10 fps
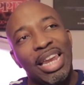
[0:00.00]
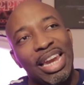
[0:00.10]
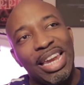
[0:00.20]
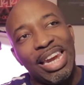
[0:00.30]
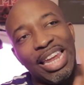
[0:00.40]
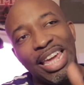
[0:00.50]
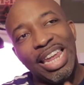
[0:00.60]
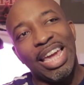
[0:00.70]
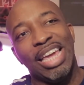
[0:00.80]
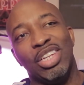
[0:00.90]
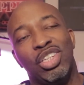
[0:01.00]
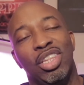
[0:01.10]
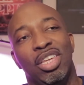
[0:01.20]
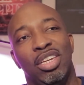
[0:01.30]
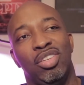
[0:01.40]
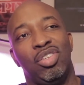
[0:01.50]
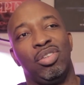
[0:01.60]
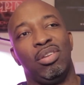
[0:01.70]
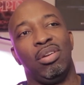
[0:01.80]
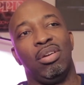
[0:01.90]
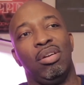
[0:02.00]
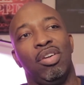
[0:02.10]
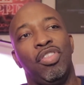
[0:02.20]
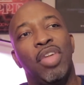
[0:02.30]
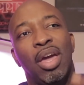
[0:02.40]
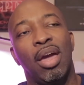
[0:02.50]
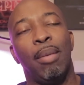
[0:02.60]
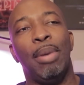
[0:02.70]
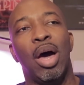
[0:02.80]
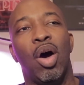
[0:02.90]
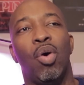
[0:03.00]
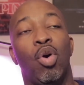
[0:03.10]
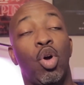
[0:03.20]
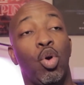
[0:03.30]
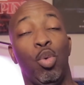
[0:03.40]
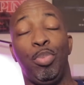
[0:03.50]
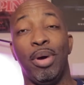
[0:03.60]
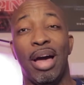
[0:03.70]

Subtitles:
leading into this thinking about Coop,